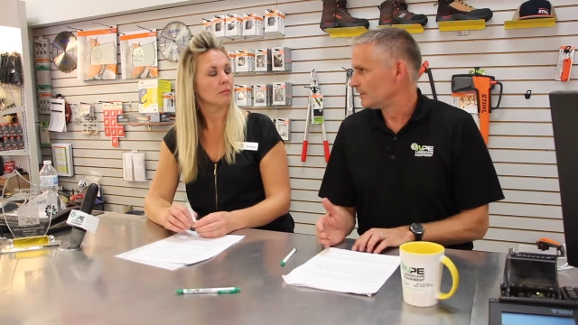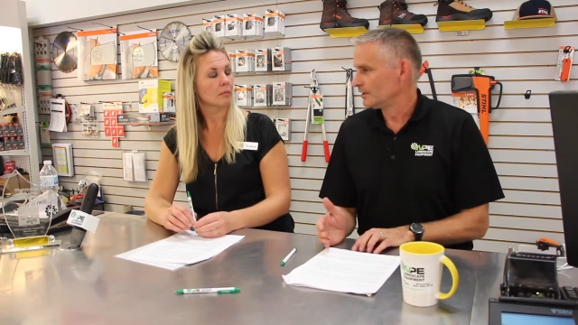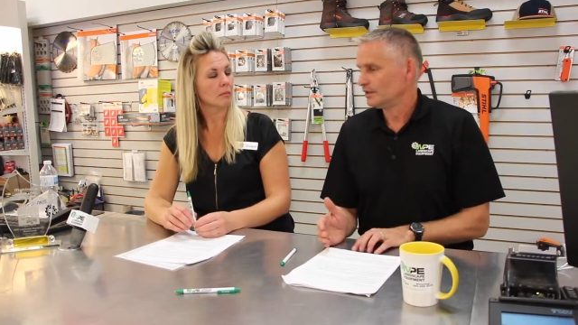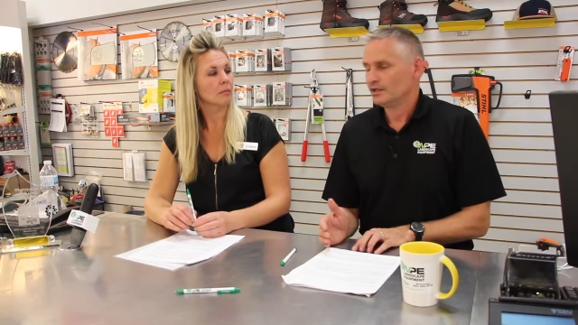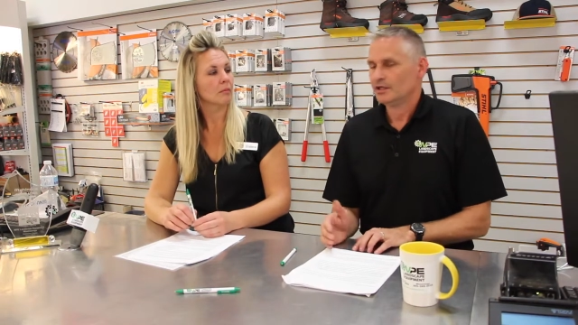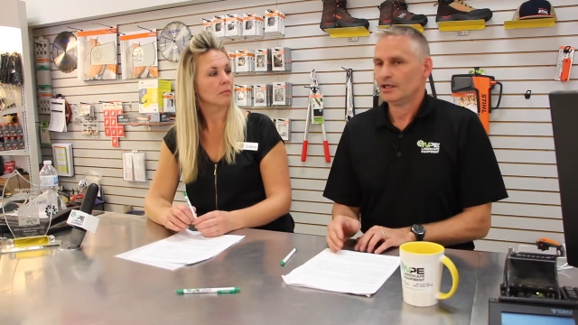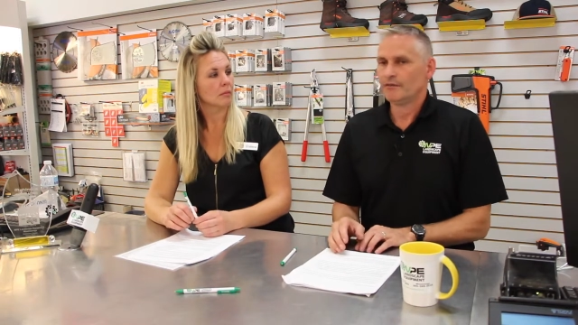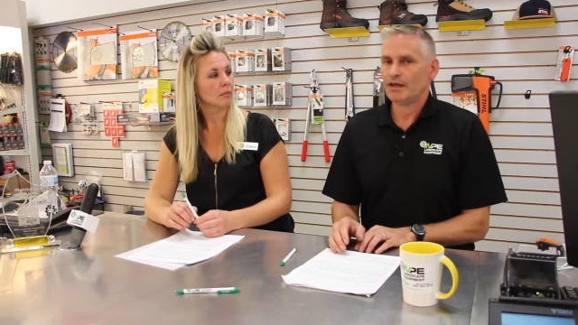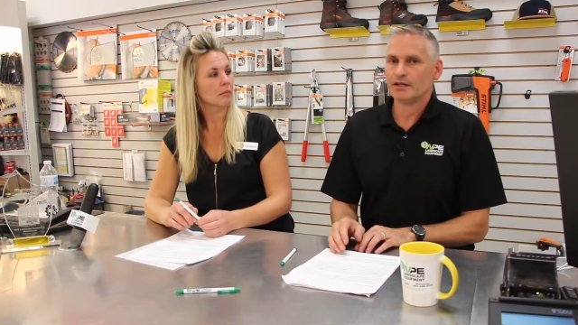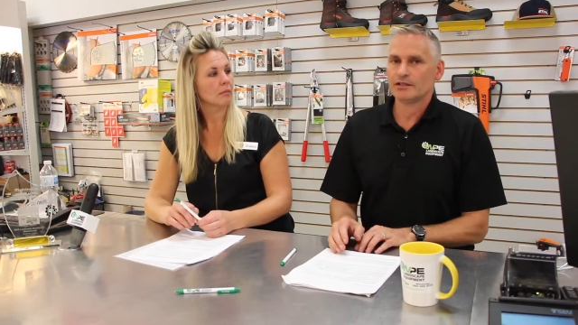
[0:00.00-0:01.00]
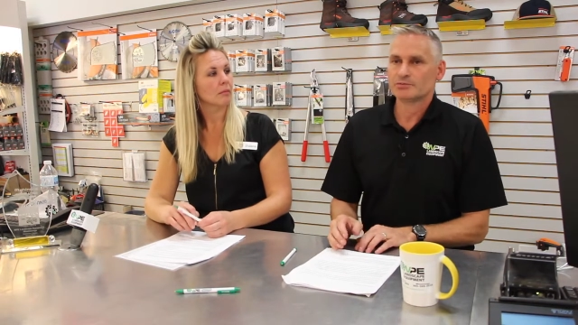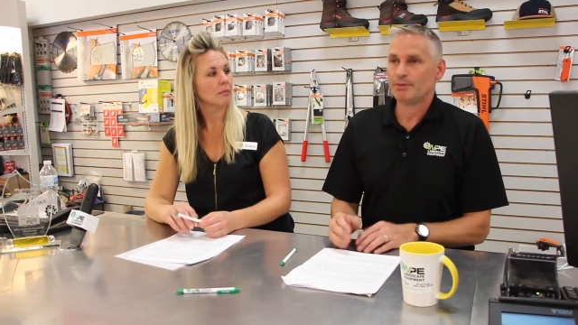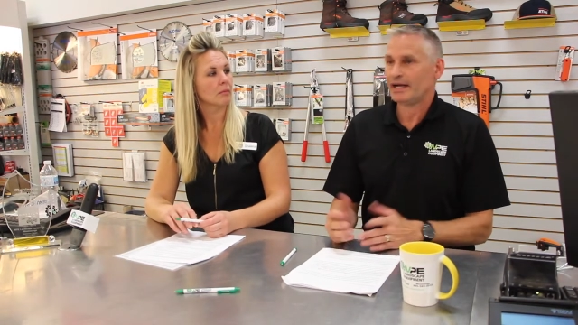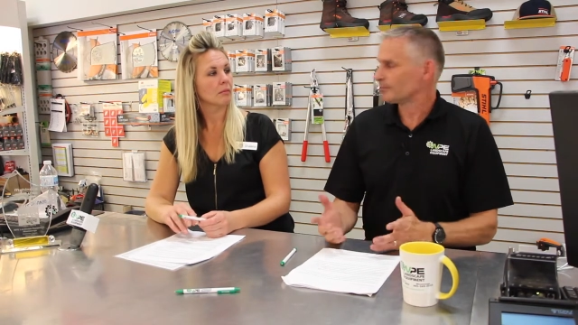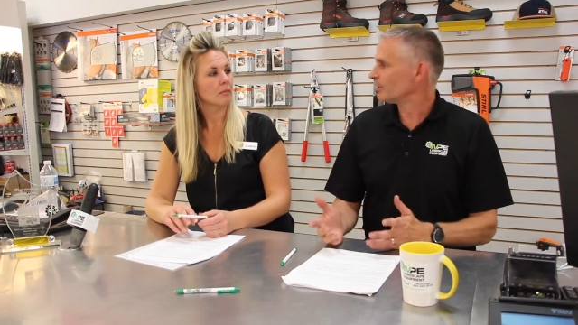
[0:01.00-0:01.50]
Speaker 1: mm -hmm. and that is
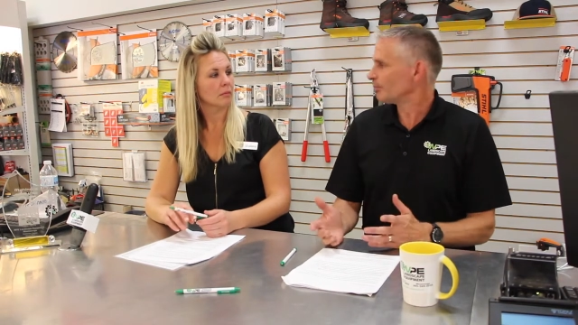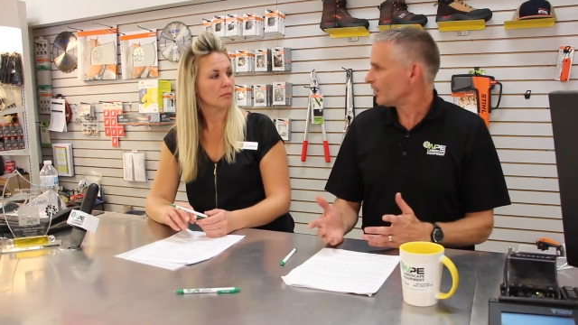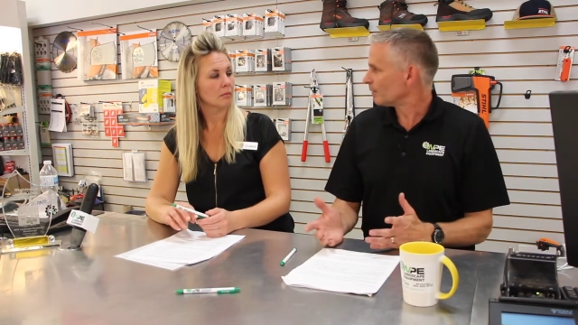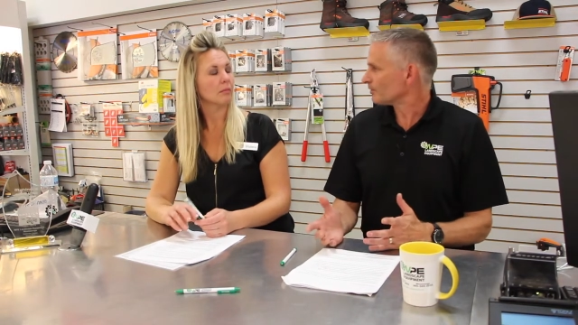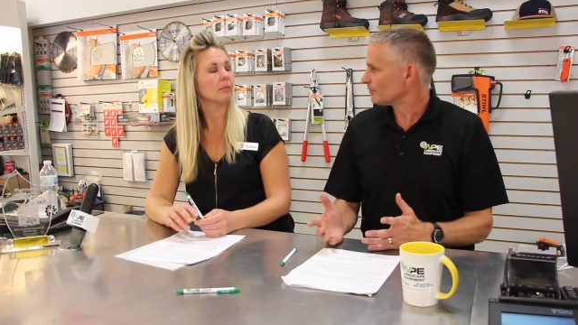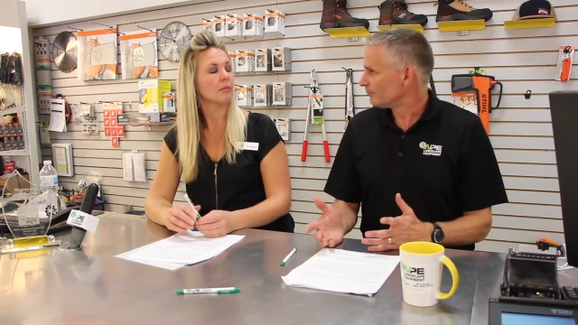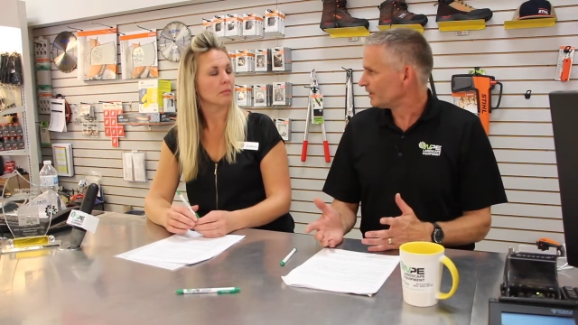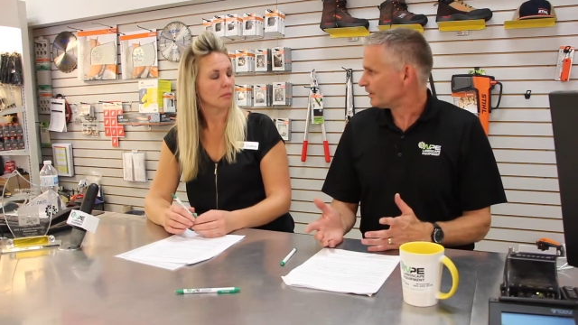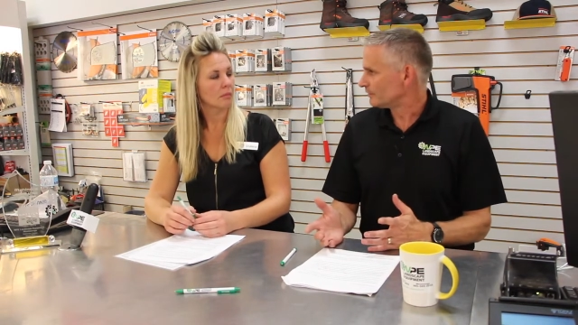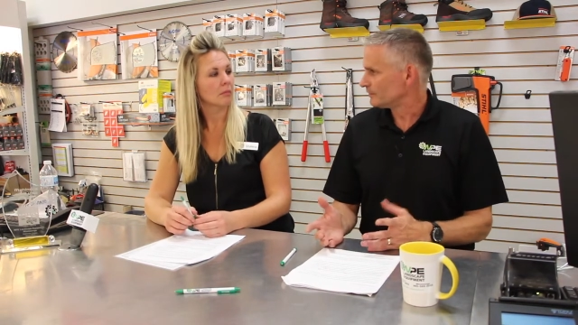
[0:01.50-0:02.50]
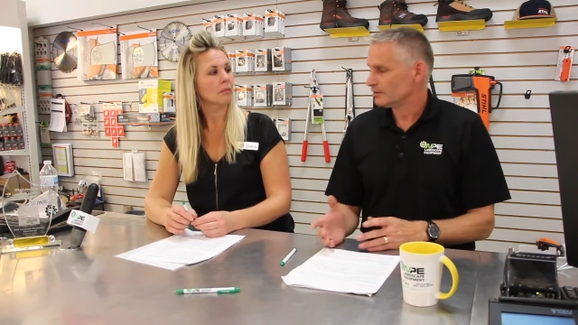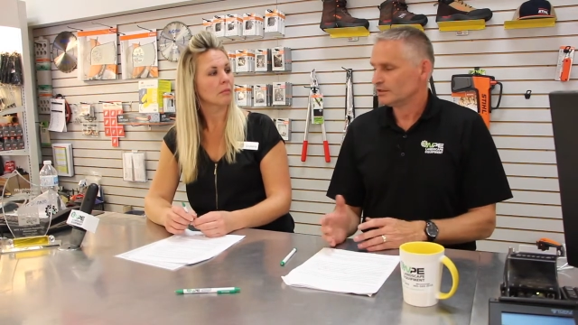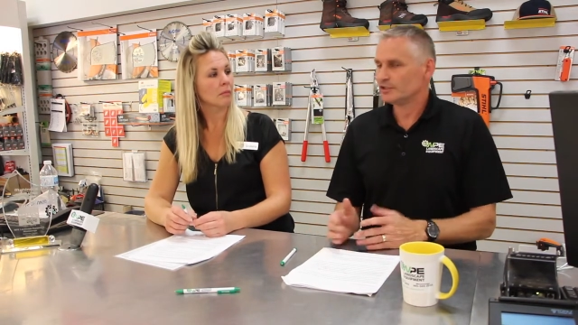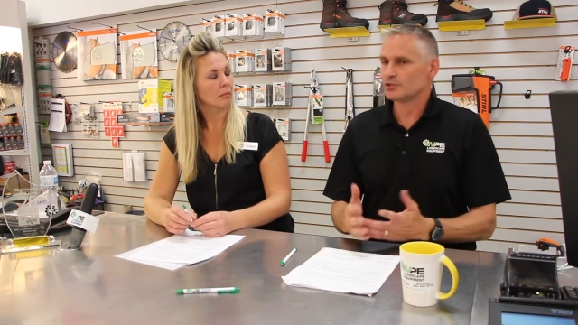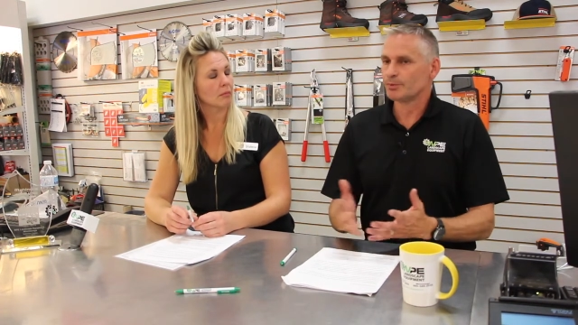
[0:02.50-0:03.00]
backed by popular demand. Mm
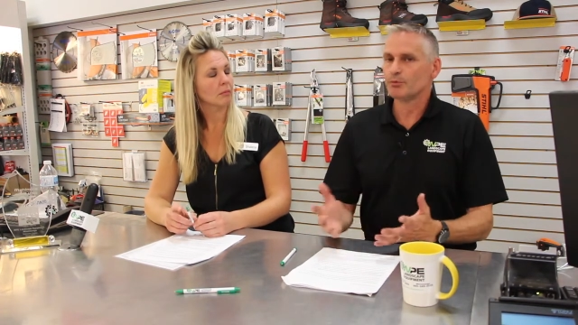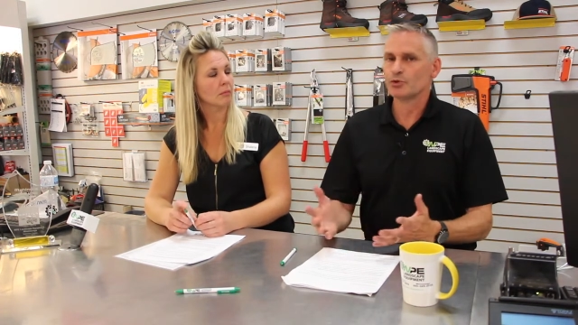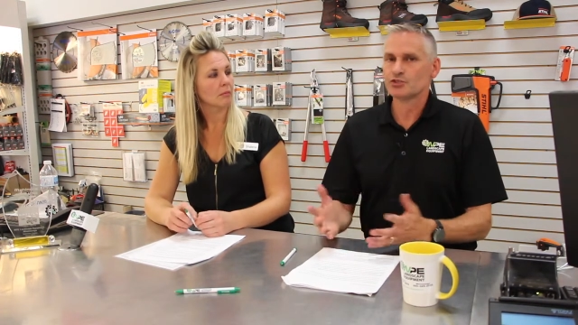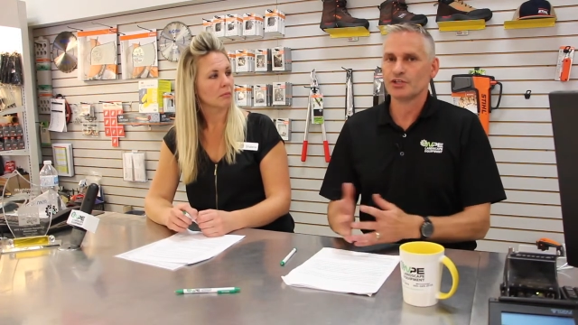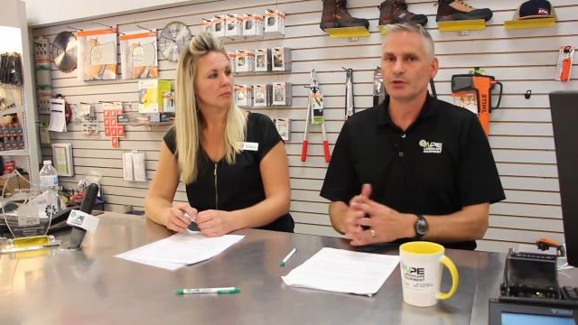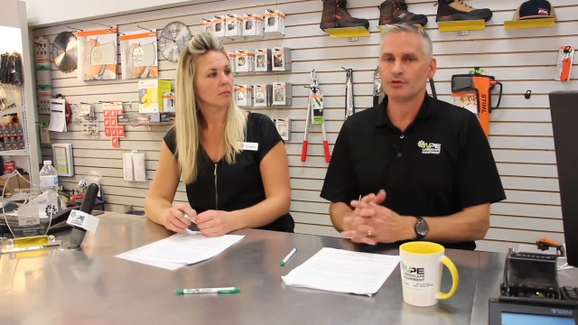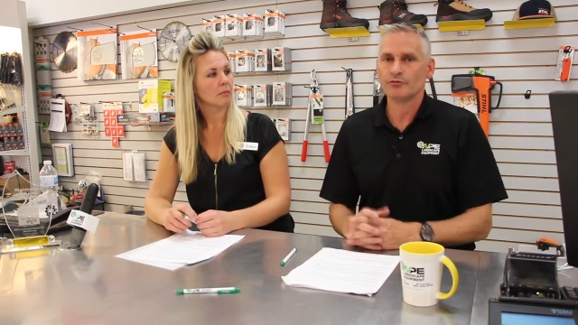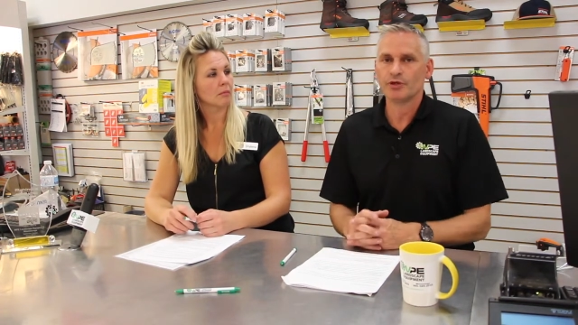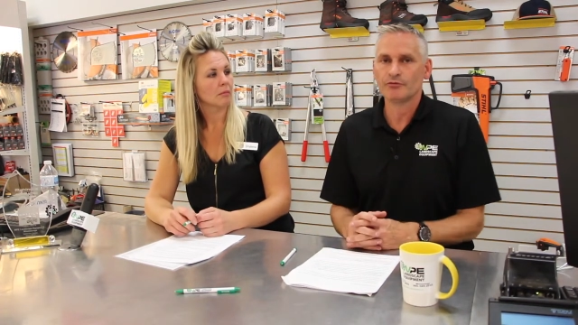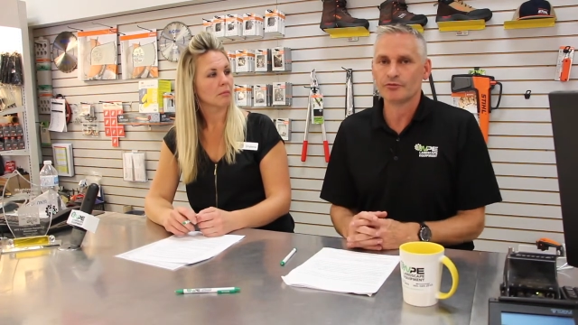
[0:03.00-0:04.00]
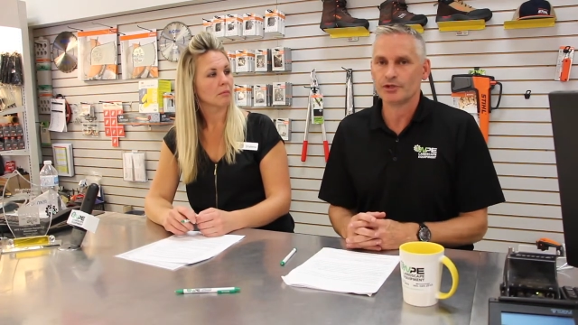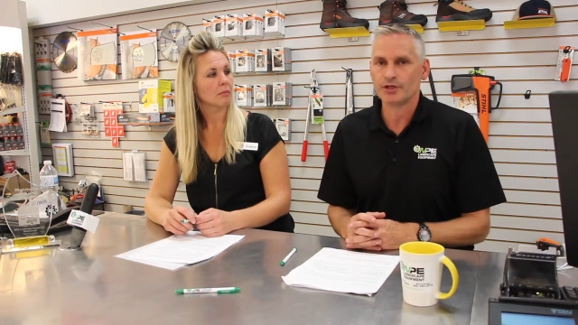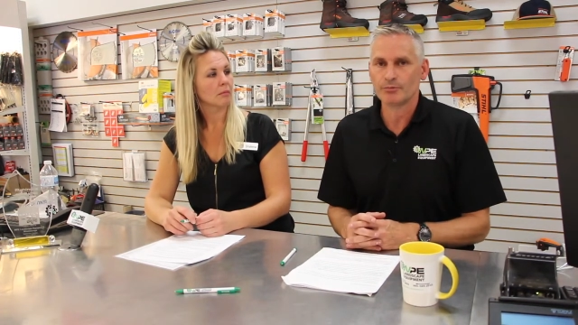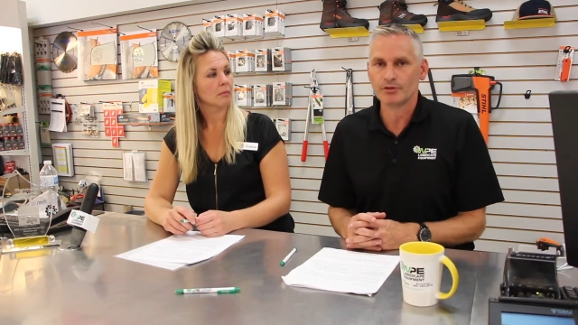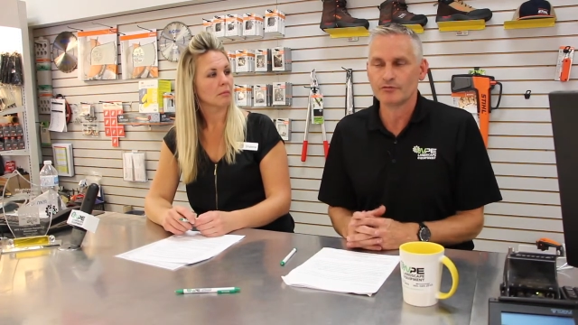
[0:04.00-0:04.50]
-hmm. It is a mm-hmm. promotion that we've run for a
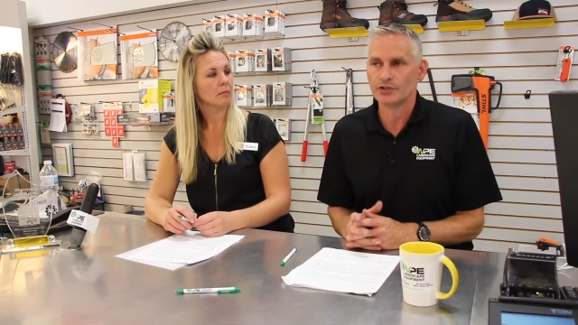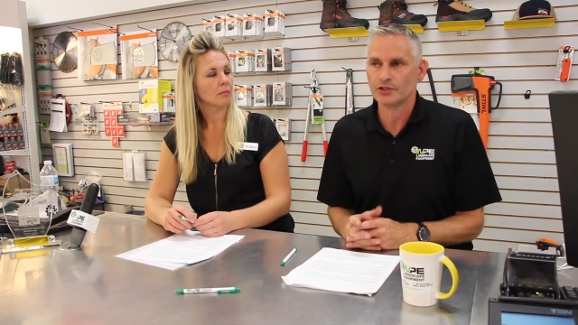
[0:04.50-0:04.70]
number of